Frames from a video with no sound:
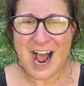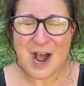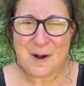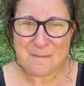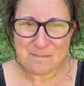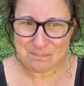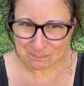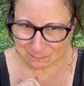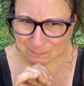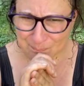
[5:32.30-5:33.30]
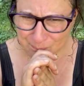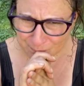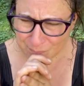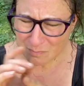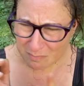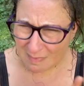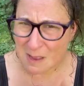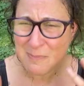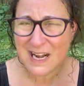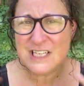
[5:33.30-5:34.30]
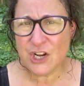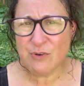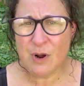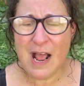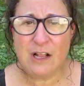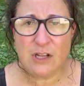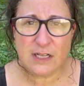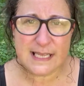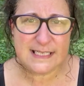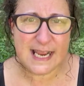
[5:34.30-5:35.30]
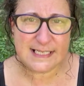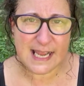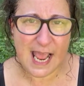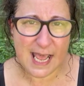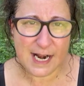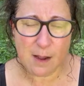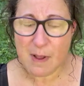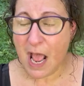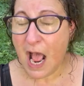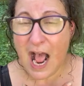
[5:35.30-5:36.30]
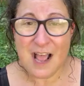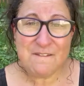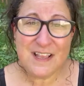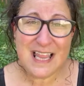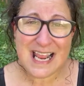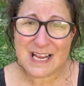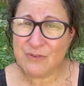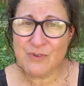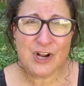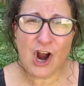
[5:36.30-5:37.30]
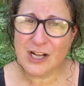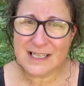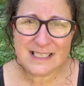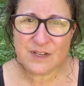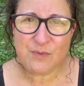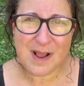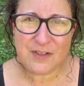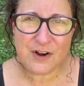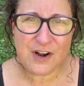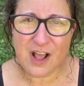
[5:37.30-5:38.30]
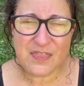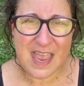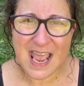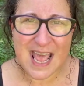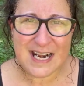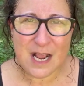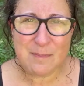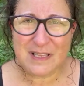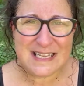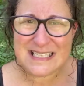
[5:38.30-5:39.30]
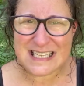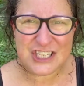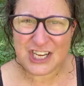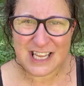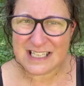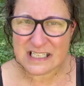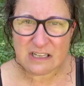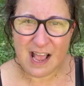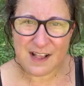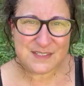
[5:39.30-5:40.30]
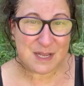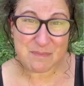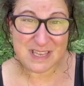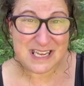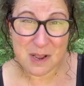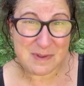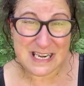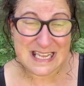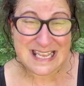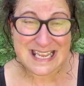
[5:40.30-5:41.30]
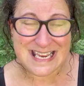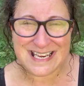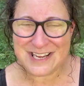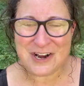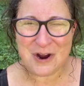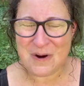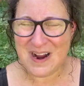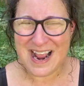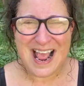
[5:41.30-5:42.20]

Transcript: Um, but I don't know how long they take to head up. I feel like regardless of whether or not they head up, at least the chickens will have something yummy to eat, you know?